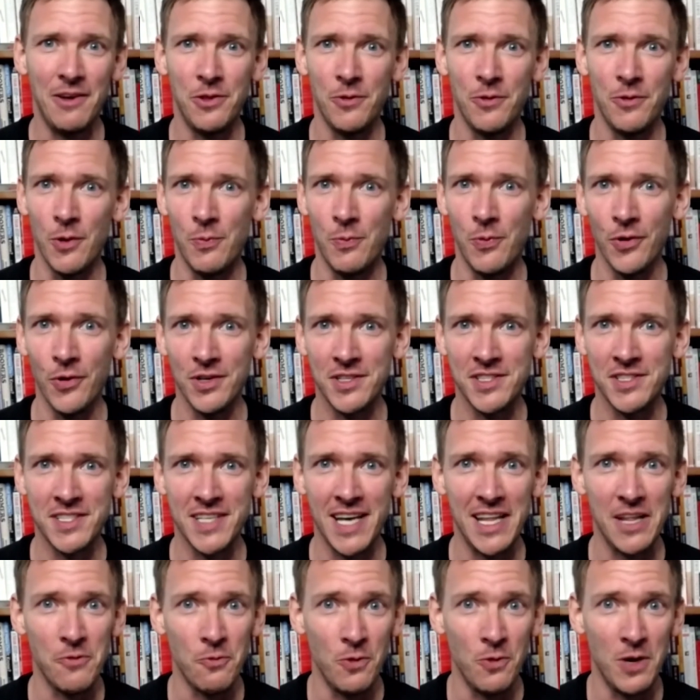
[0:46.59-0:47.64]
Uh, the reports
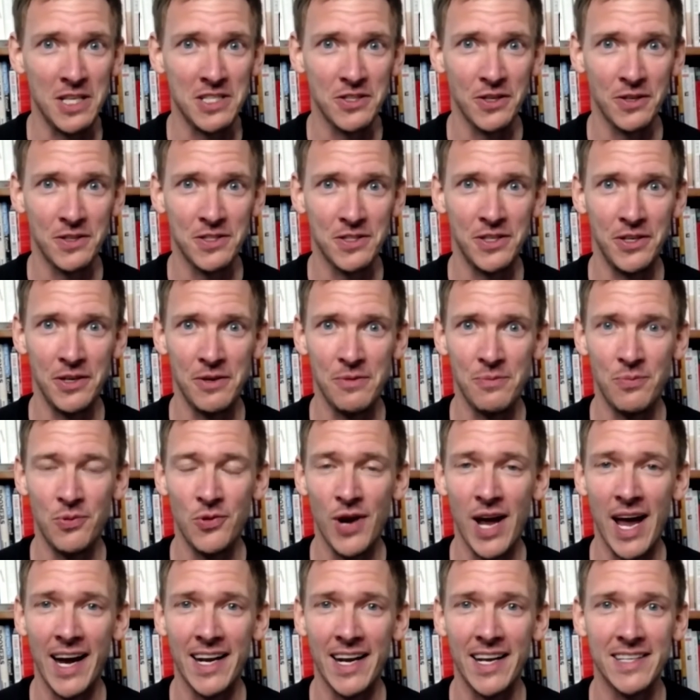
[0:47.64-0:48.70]
say that Wentz looks good in
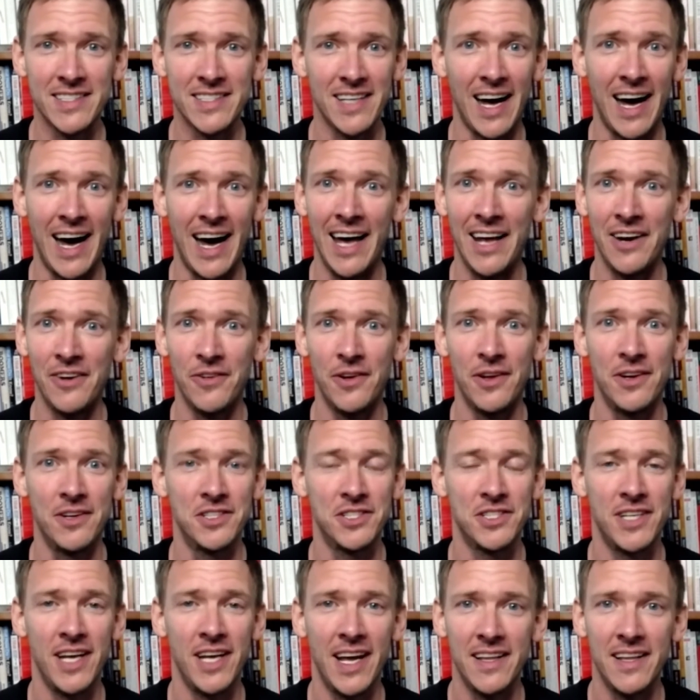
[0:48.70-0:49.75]
practice. I don't
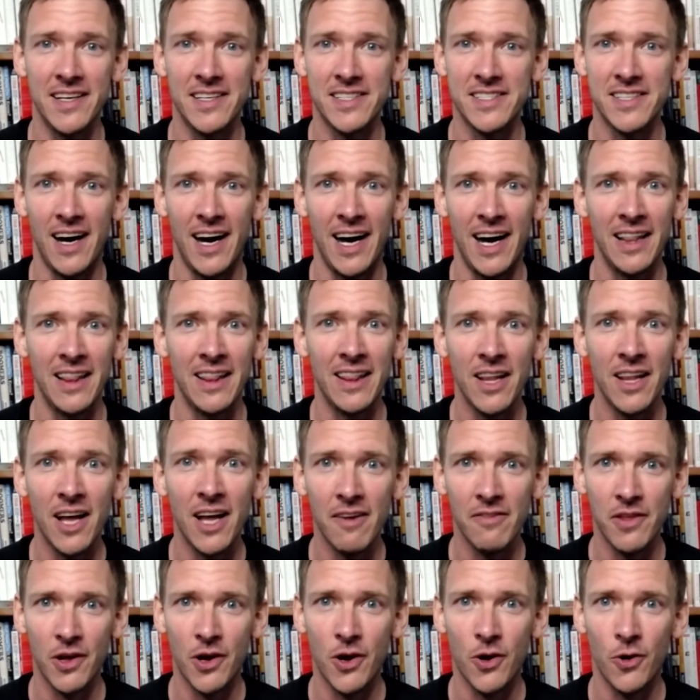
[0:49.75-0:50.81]
understand this. I
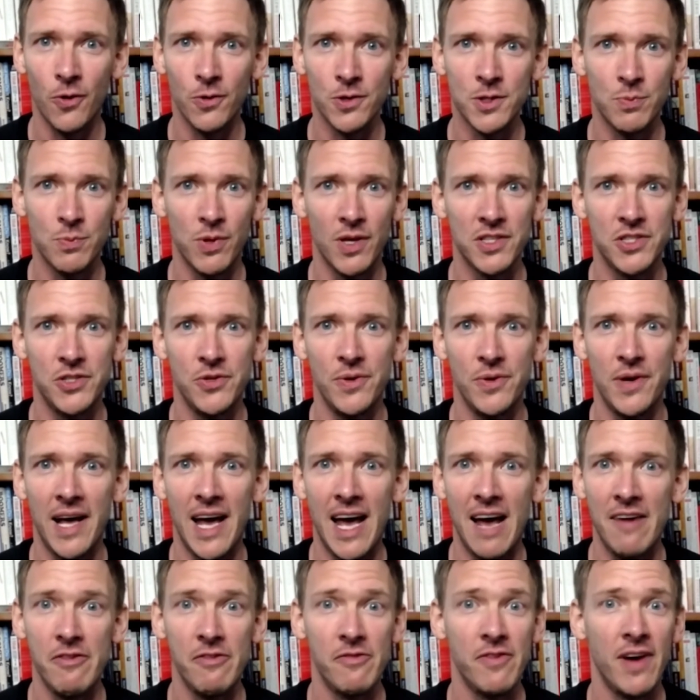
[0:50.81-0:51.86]
love the Colts plus two and a
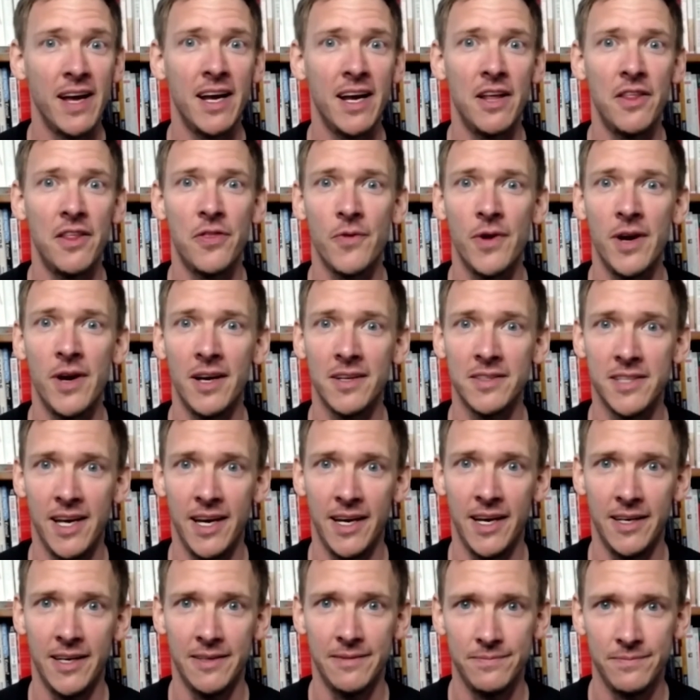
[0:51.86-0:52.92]
half. If I can get three, I'll
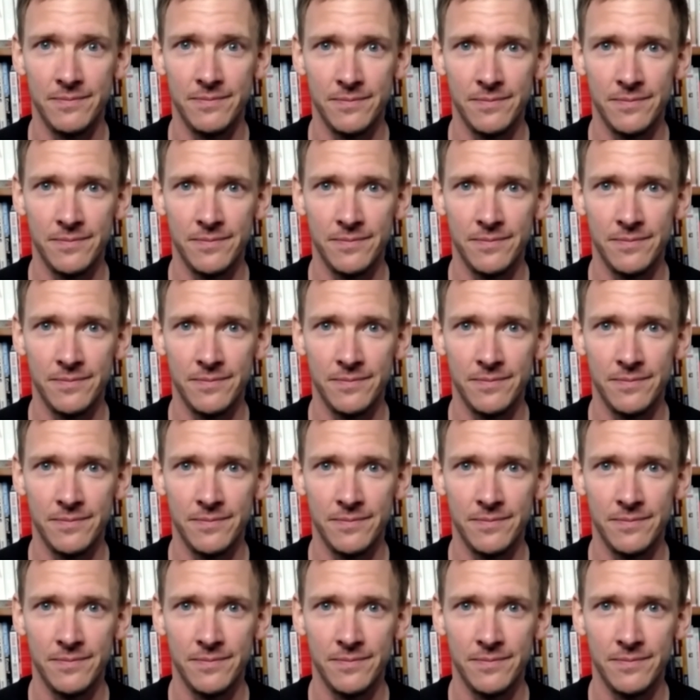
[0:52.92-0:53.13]
take it.